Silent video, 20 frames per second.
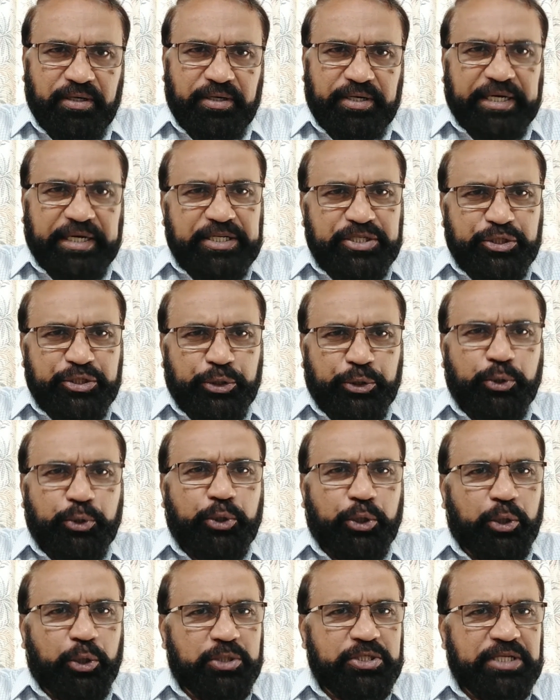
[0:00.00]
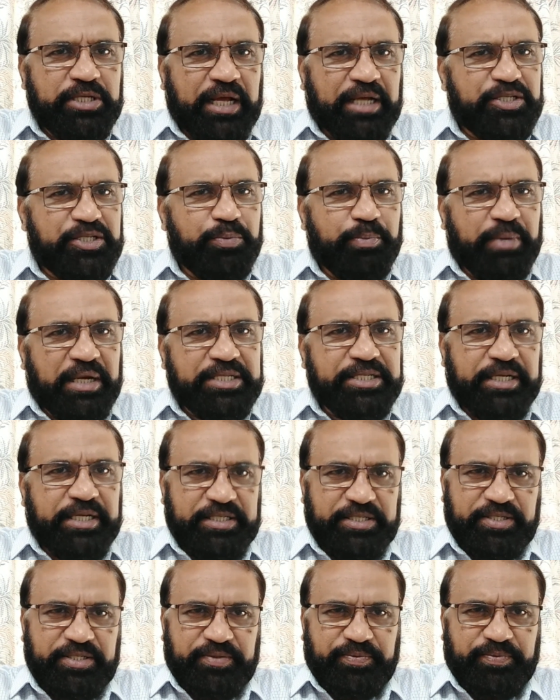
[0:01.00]
treats neutrinos as
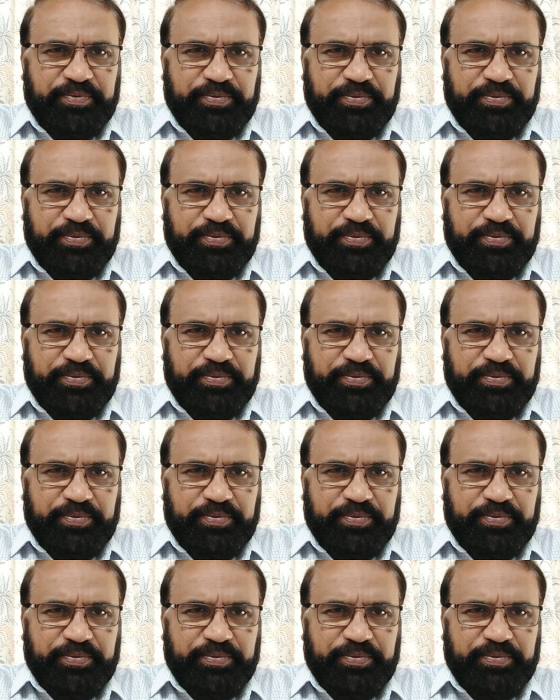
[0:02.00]
massless.